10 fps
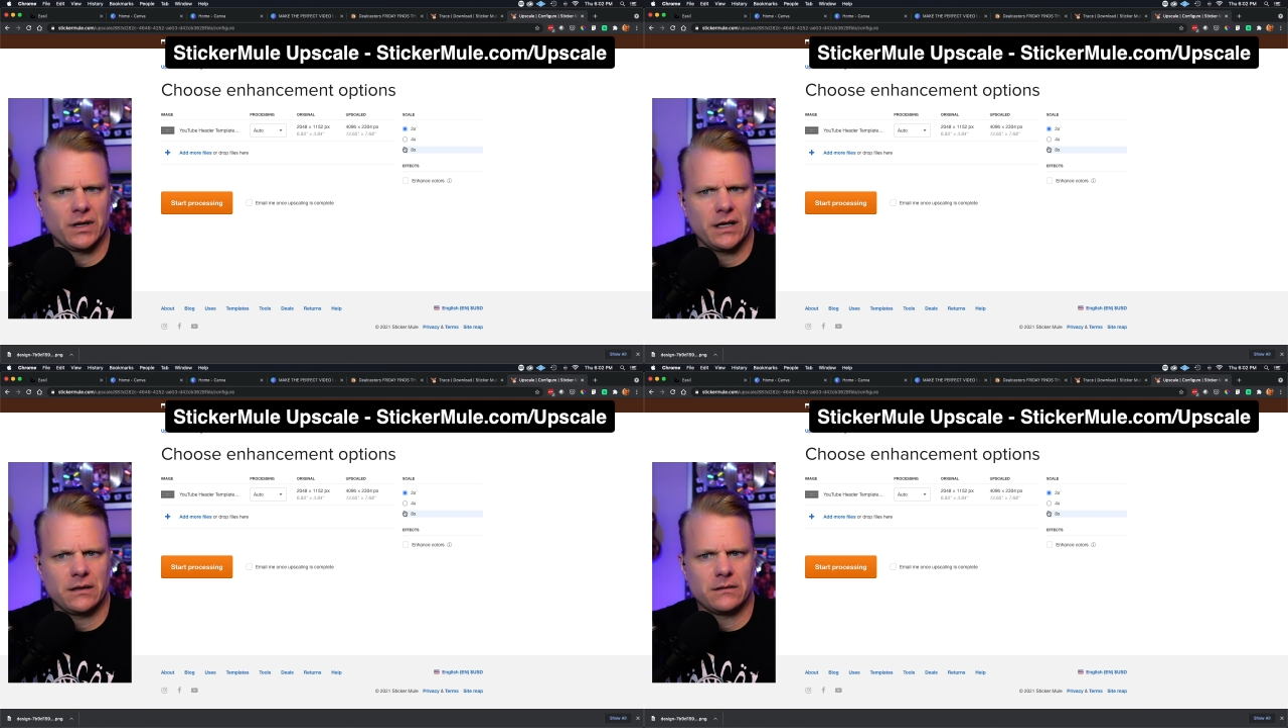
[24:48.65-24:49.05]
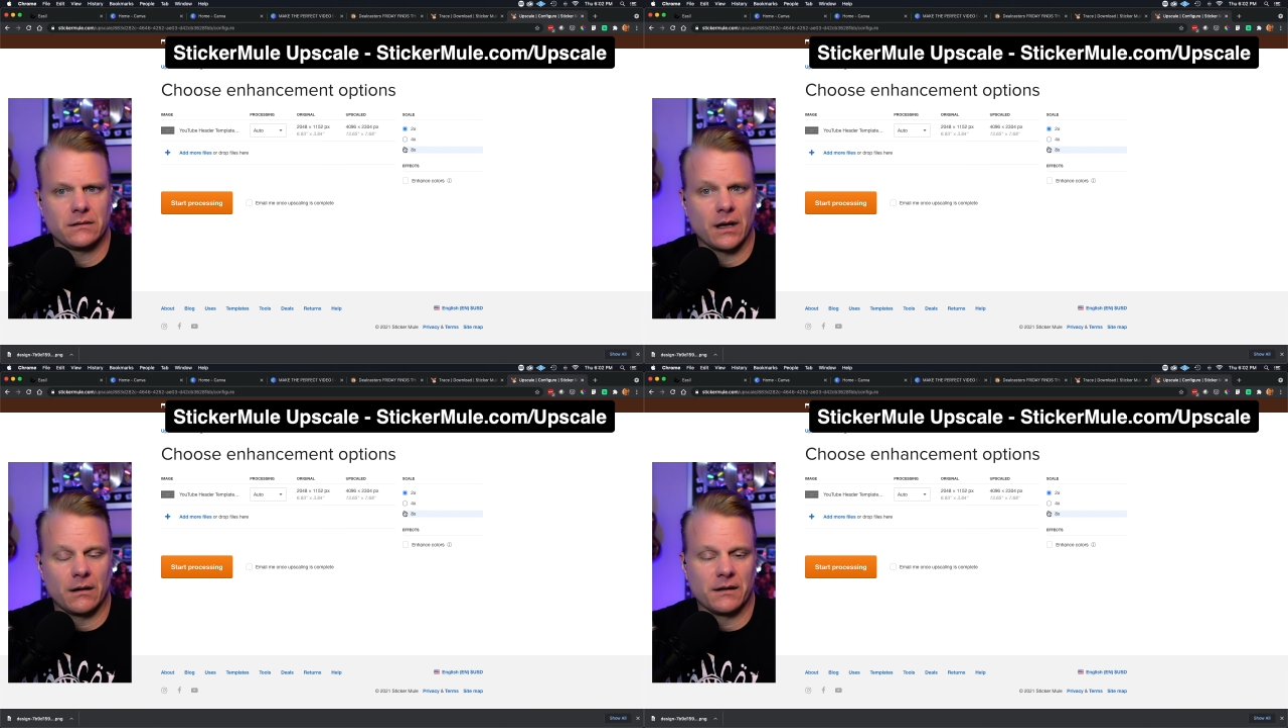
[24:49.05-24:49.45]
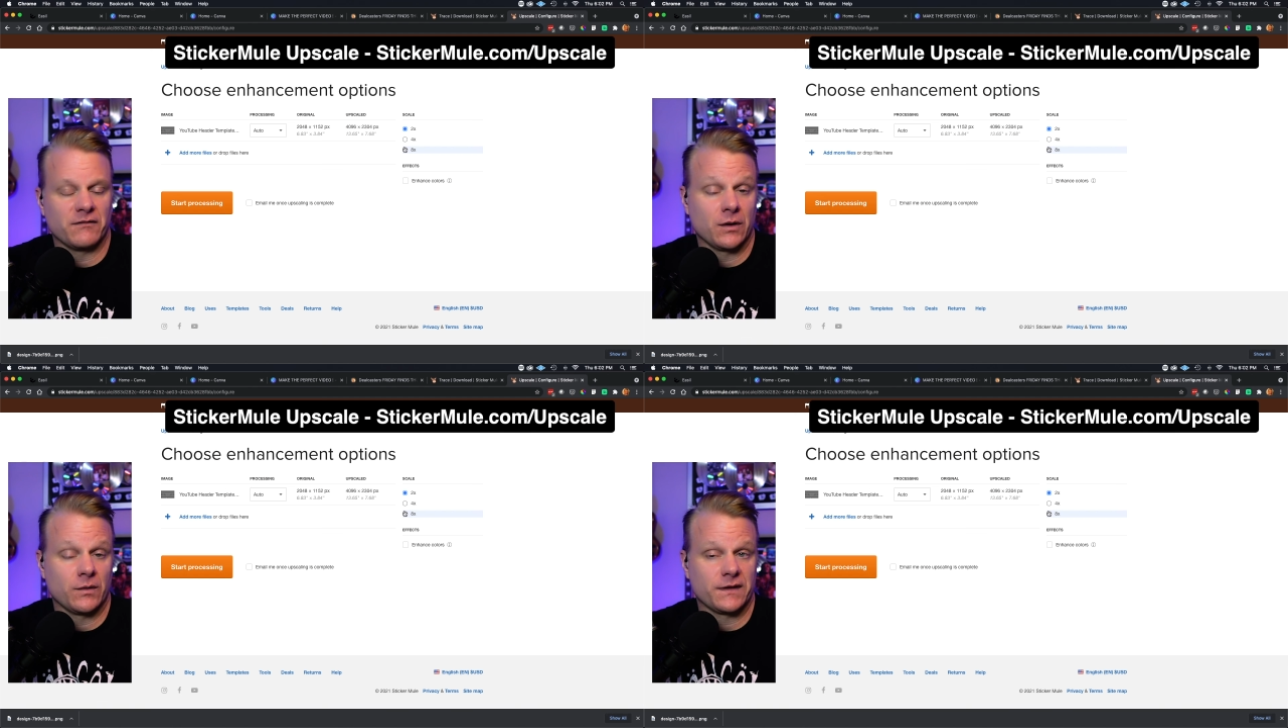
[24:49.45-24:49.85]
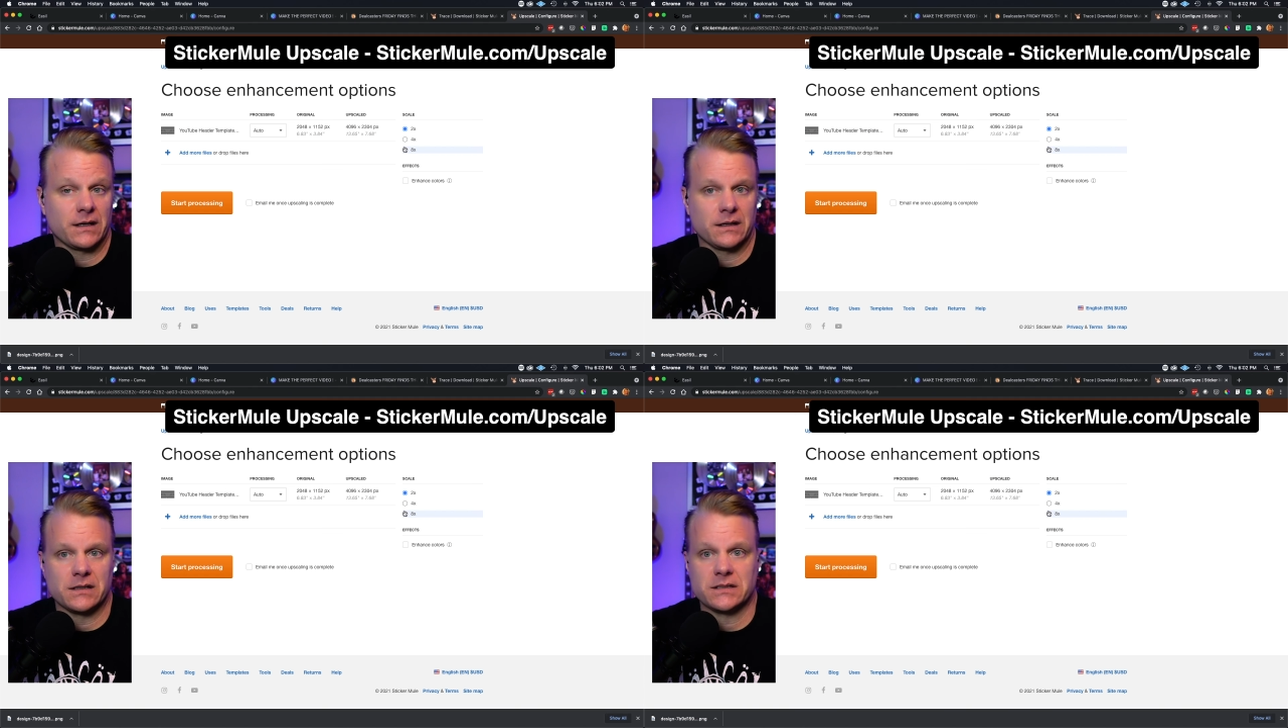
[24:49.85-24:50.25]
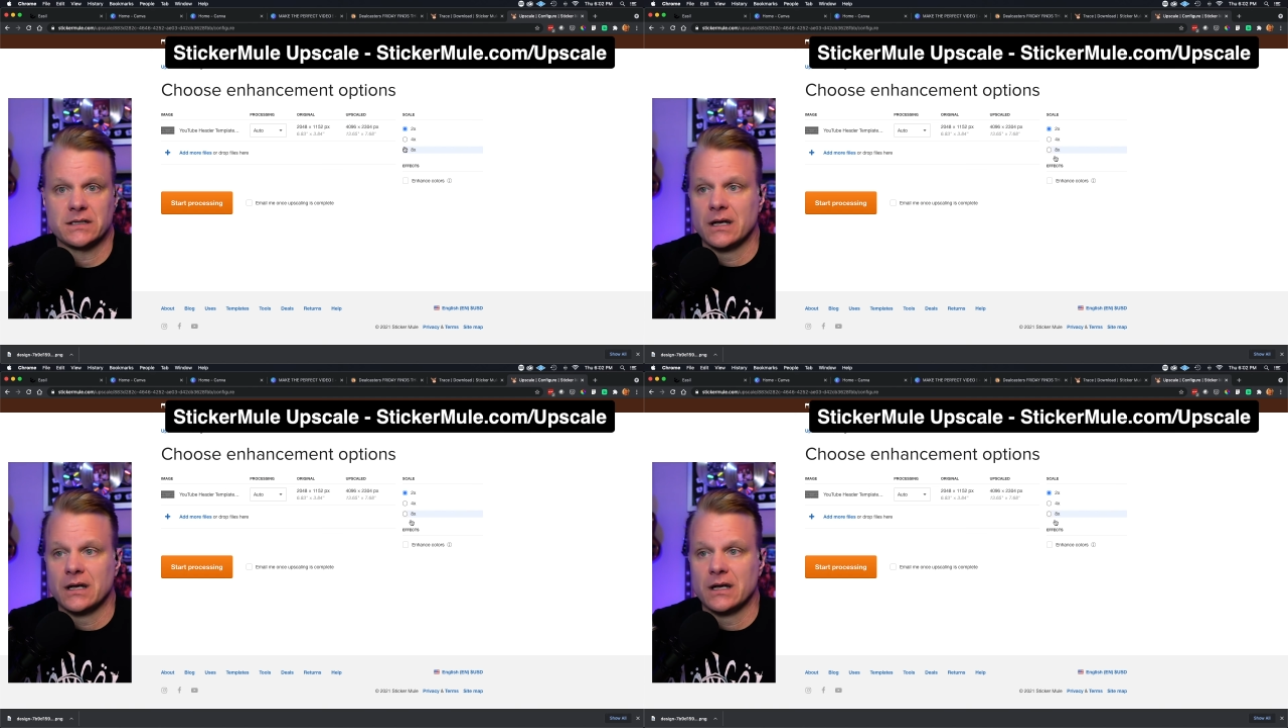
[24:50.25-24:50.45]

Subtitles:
it. I don't even know what that is.